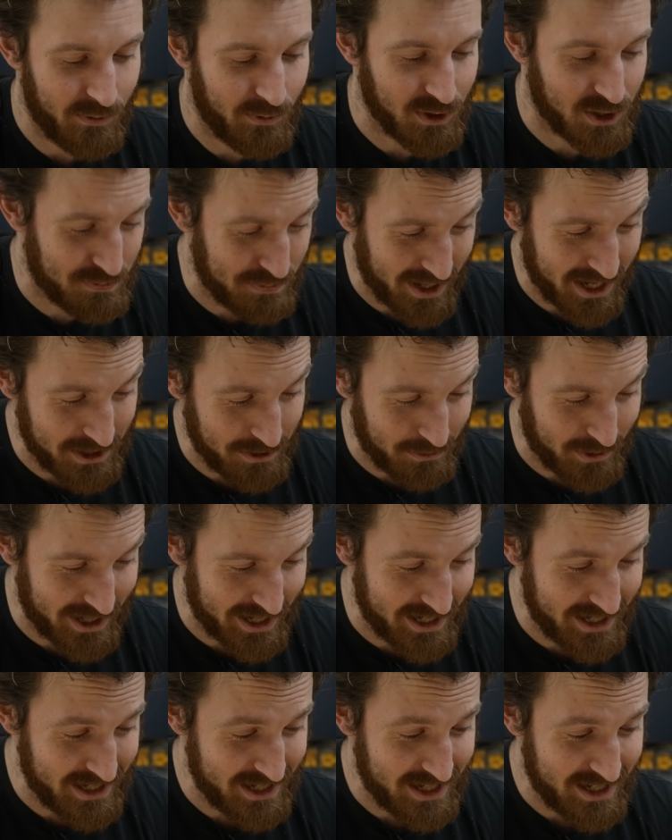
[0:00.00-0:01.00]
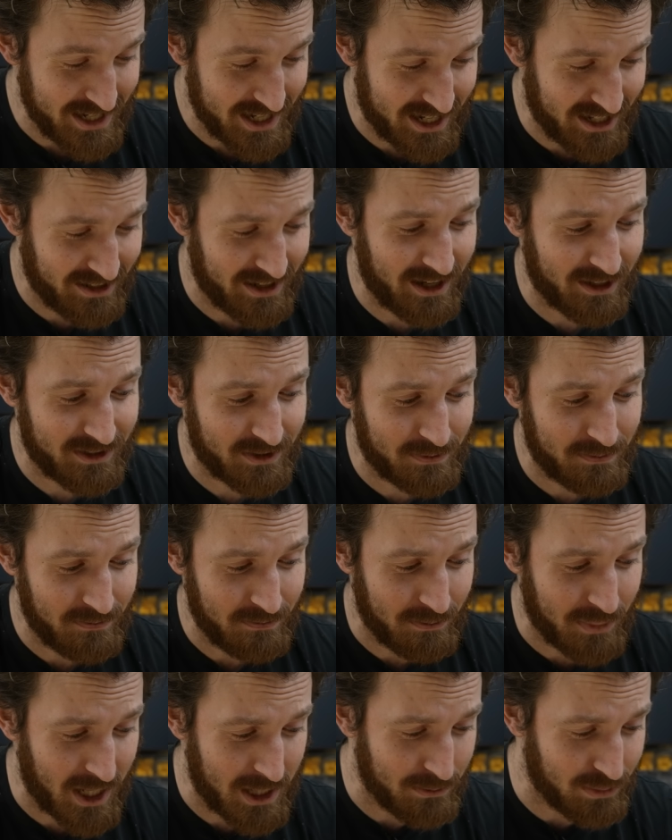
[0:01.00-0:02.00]
which by the way, connects
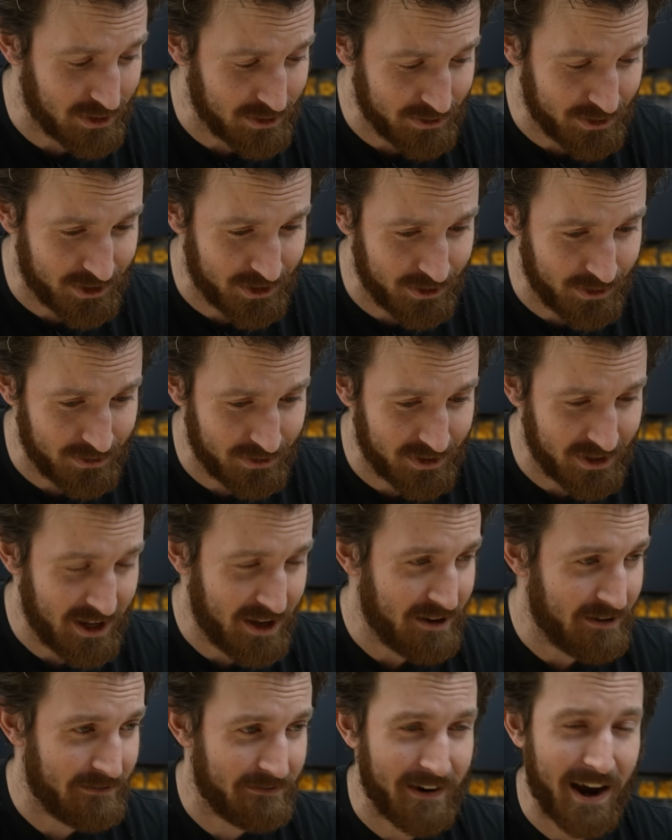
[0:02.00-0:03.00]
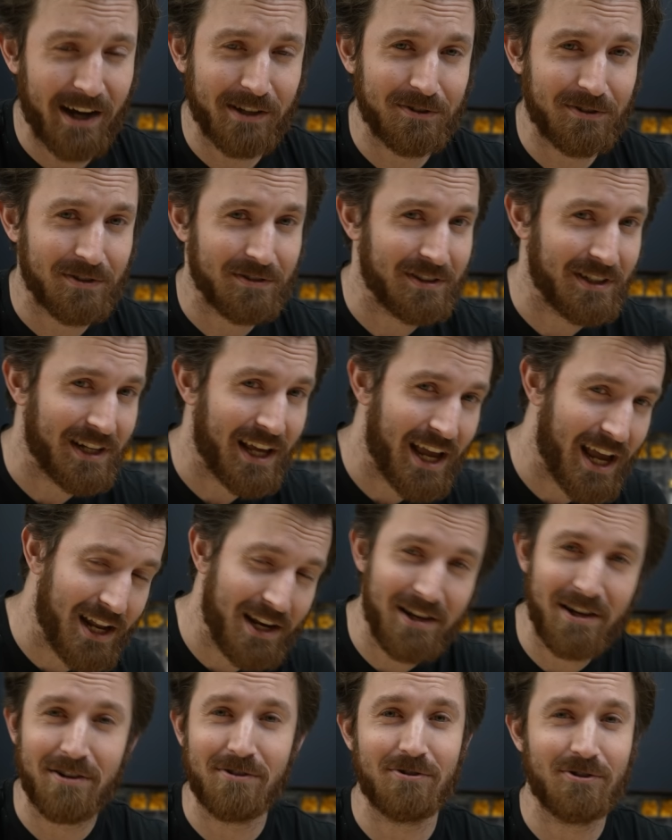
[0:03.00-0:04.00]
by Bluetooth faster than
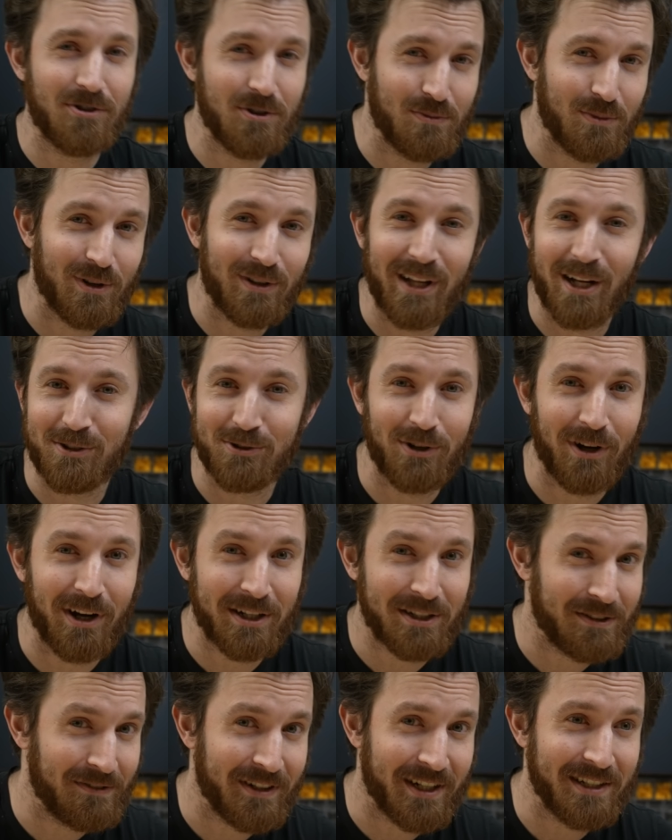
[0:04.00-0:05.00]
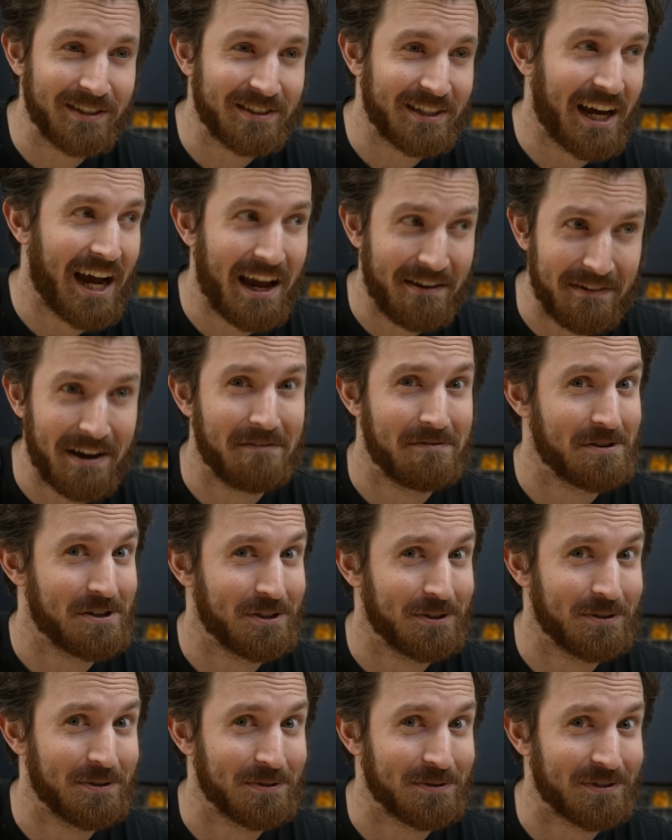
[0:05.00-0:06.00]
any consumer electronic device I've ever
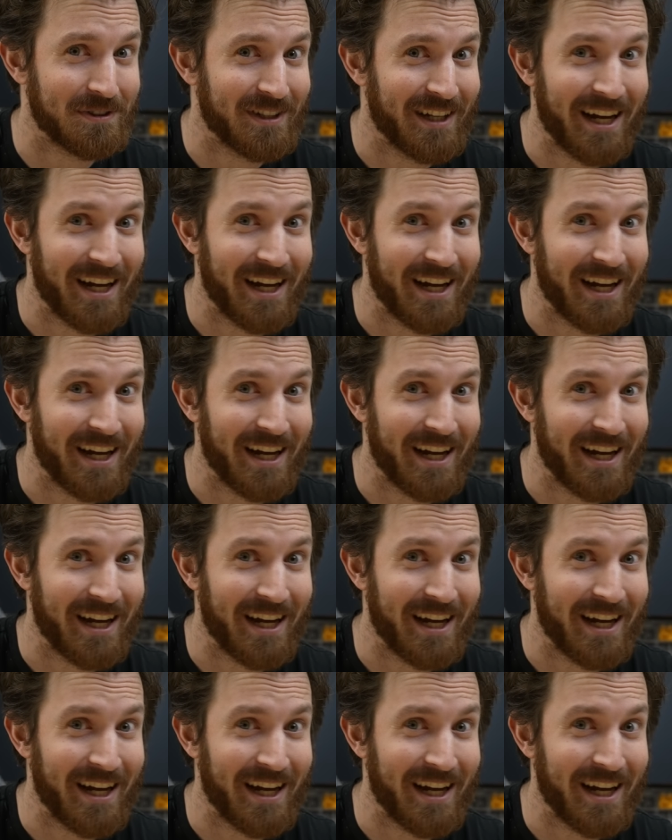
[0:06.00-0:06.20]
used.